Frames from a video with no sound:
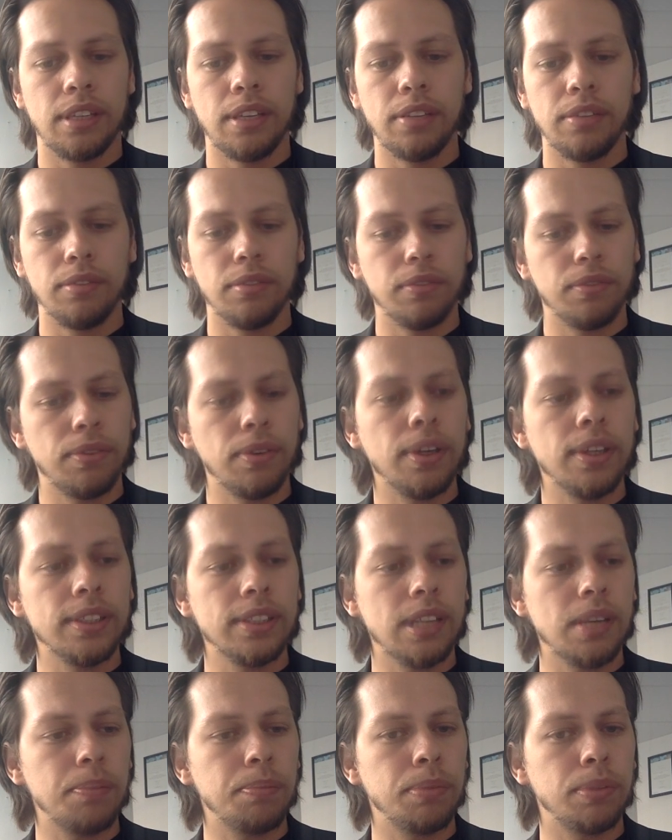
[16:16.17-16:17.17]
And for
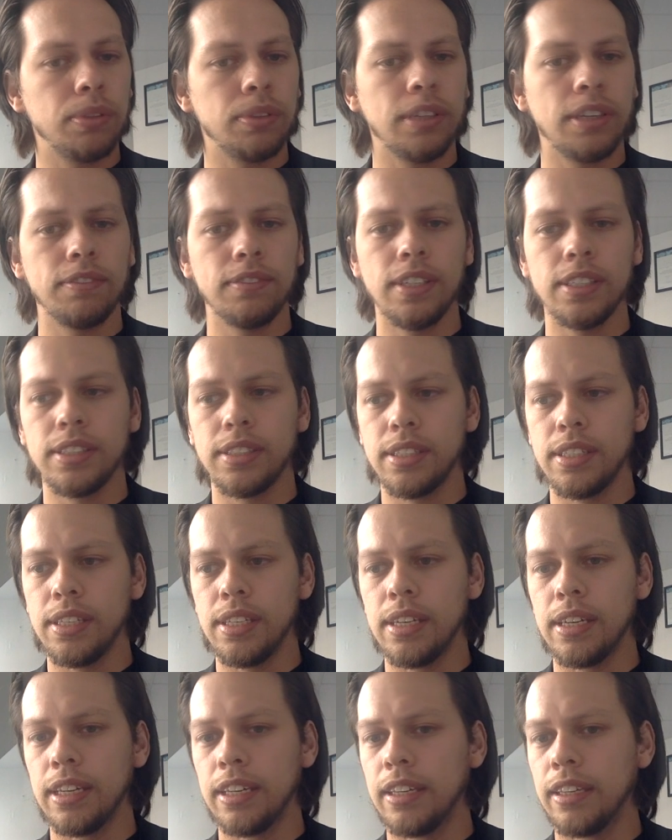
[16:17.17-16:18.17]
example, if they
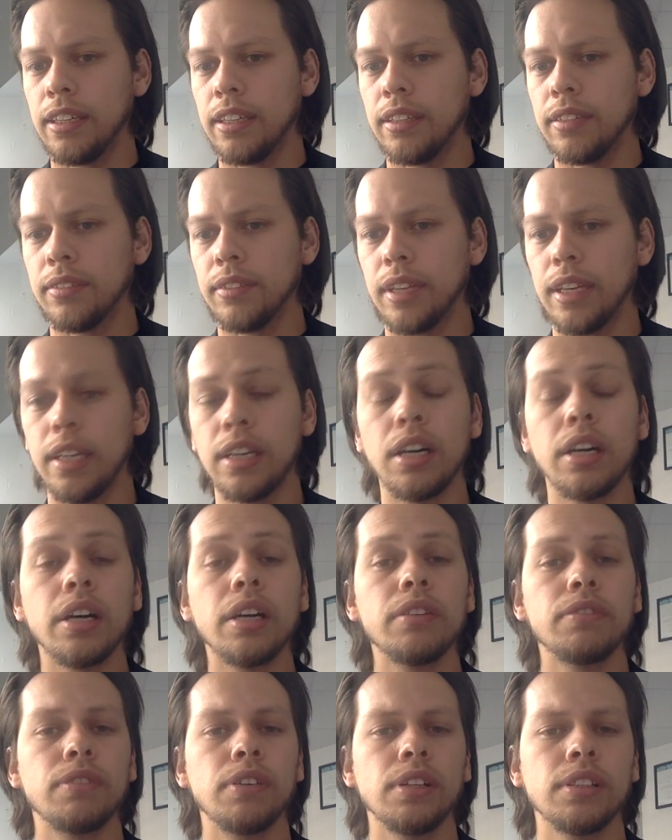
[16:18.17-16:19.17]
see a
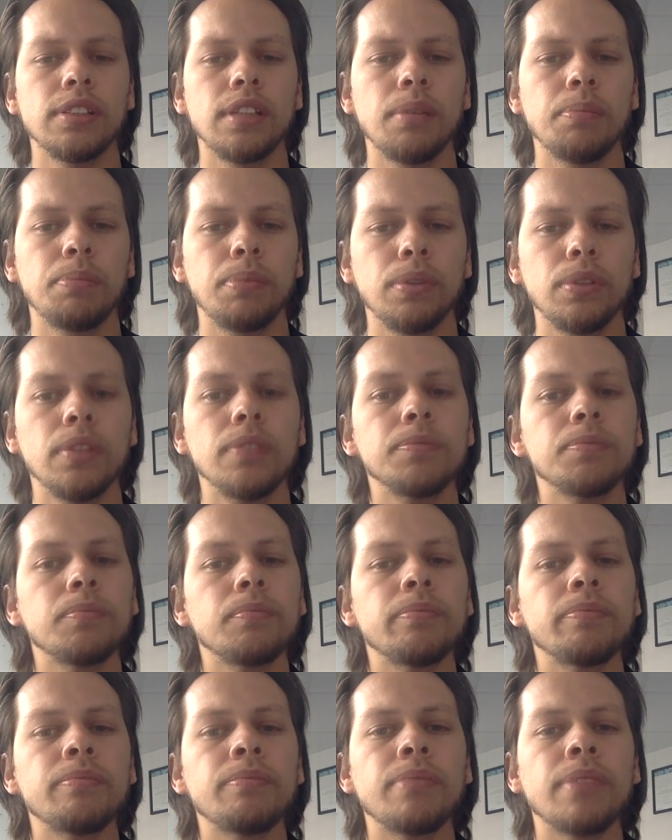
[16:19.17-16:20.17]
car, for example,
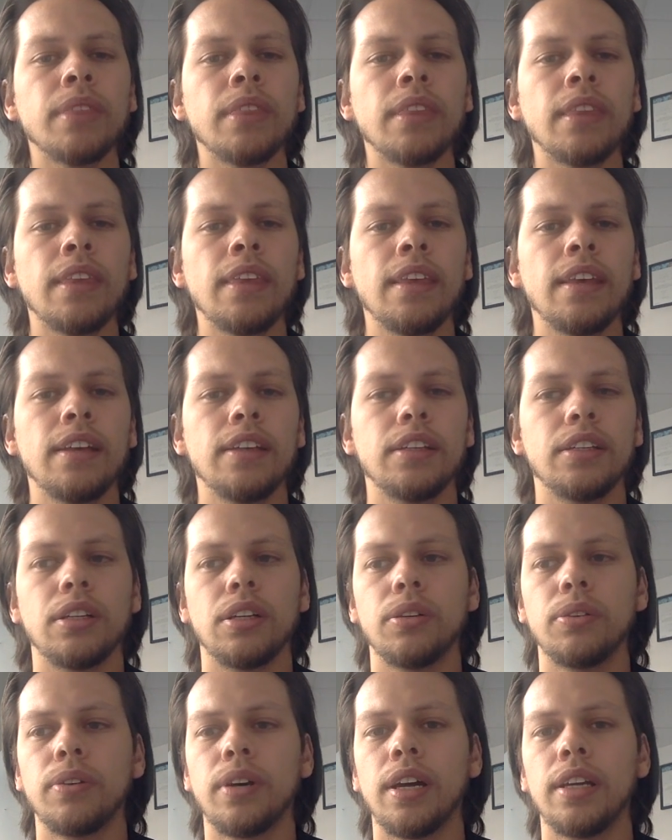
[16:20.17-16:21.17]

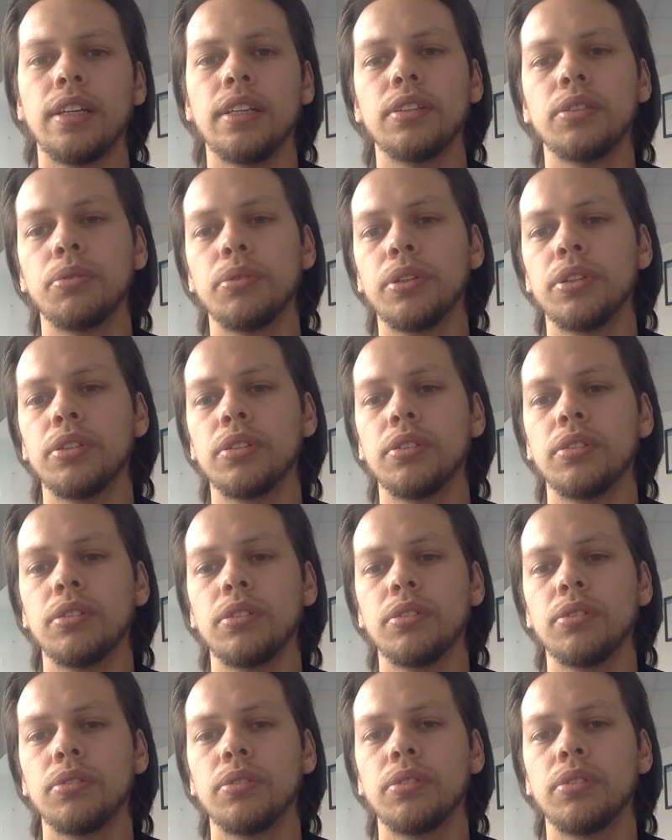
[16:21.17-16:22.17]
an intuition
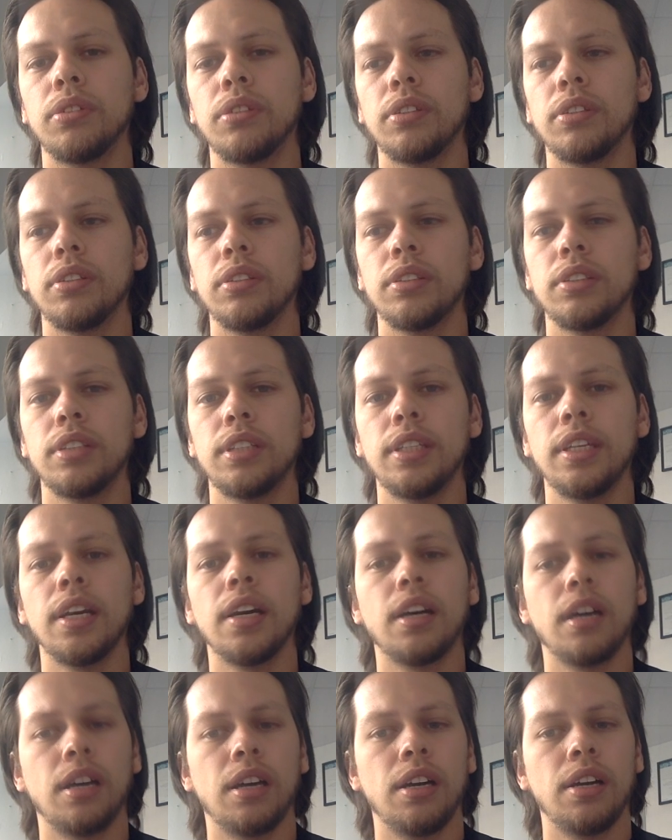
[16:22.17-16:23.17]
could see a
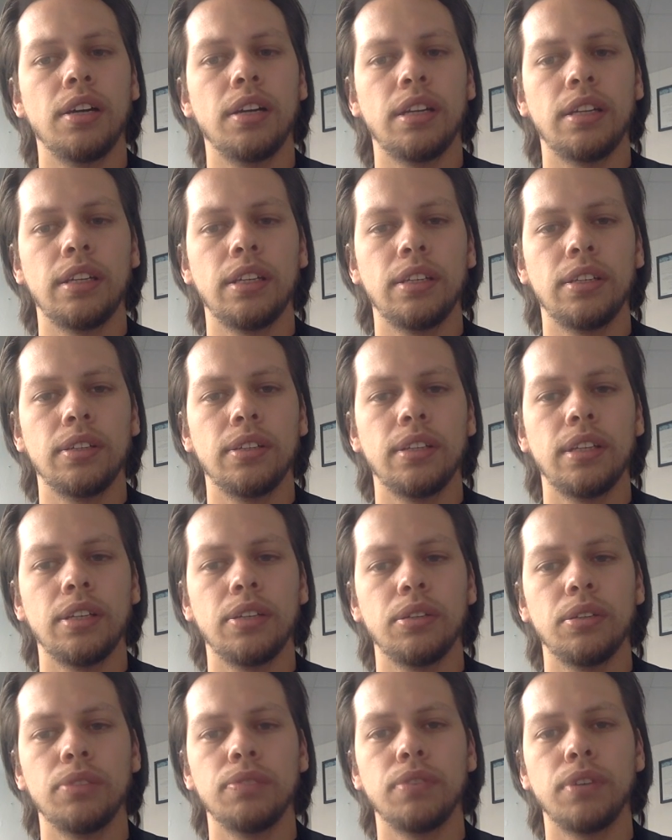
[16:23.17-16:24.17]
car, and they
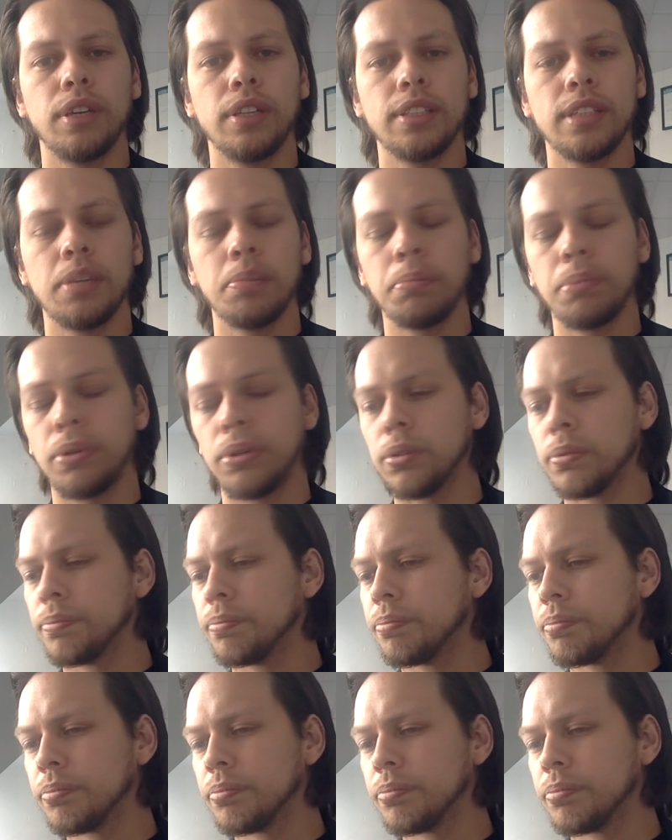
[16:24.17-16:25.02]
could, for example,